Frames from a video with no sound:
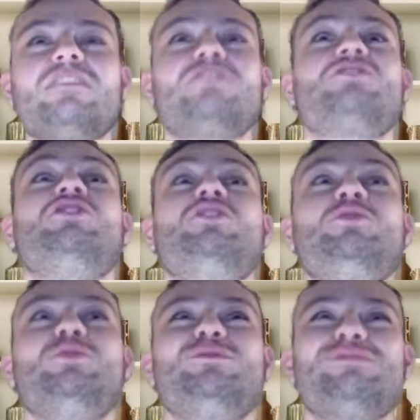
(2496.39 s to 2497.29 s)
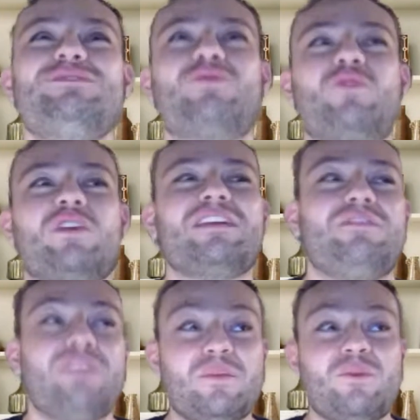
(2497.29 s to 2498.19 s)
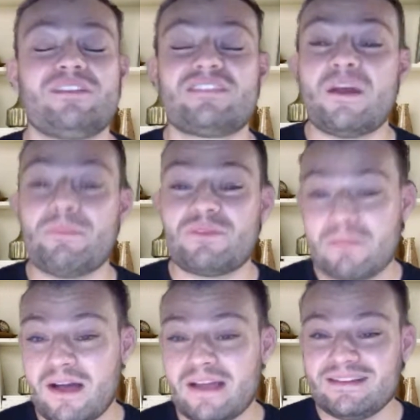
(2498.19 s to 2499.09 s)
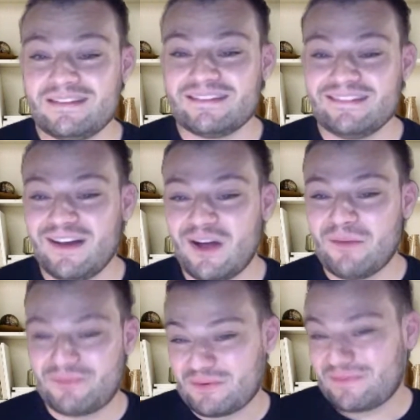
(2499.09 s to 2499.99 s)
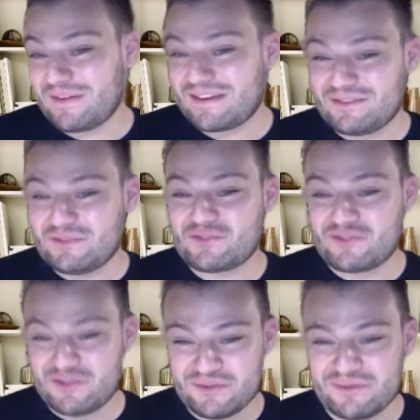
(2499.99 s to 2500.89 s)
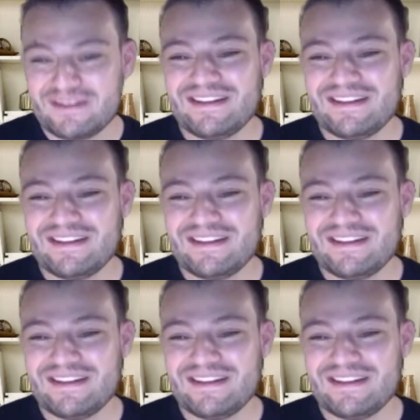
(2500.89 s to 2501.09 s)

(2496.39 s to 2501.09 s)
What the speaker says: 2 really fun ones come to mind. So if I can use 2.